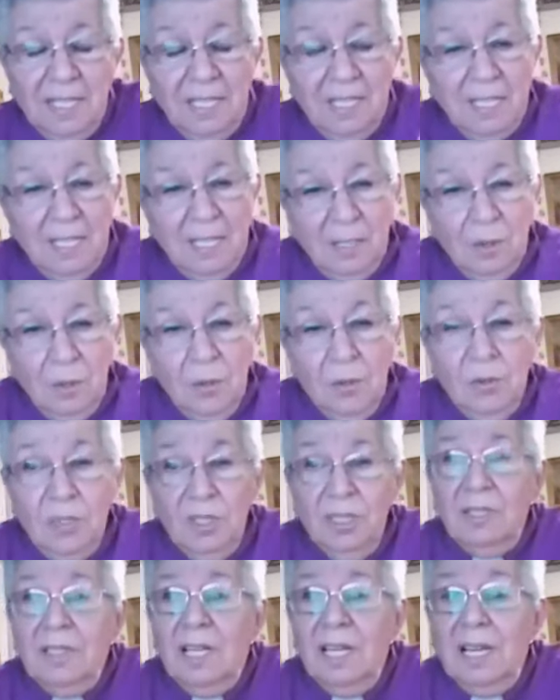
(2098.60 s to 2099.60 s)
going
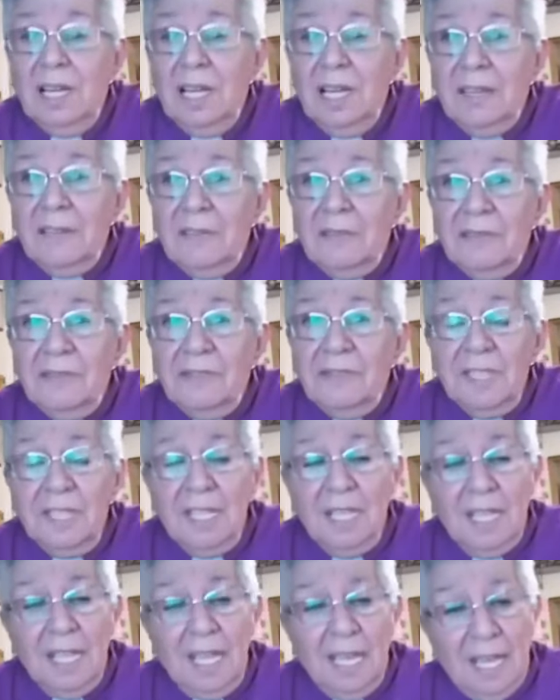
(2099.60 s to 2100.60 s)
all your
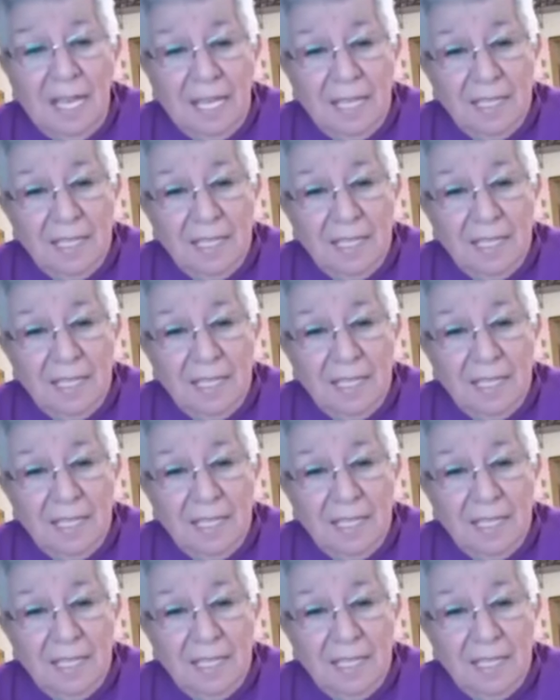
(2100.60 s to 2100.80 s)
life.